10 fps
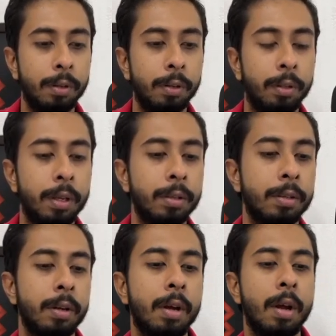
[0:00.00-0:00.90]

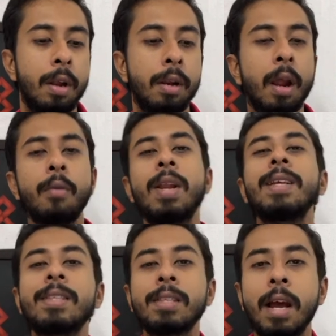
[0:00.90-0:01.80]
this. Now
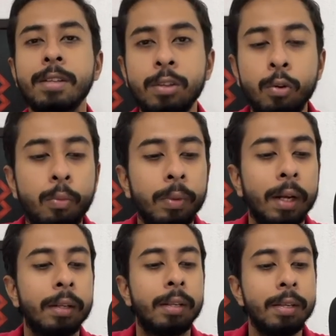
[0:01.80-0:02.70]
let's assume
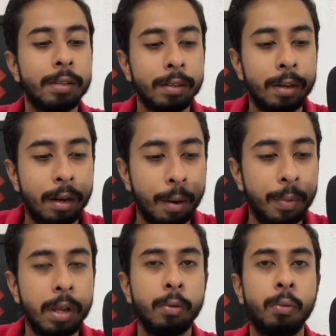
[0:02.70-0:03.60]
that this
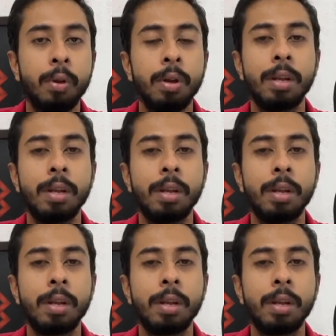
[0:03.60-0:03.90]
w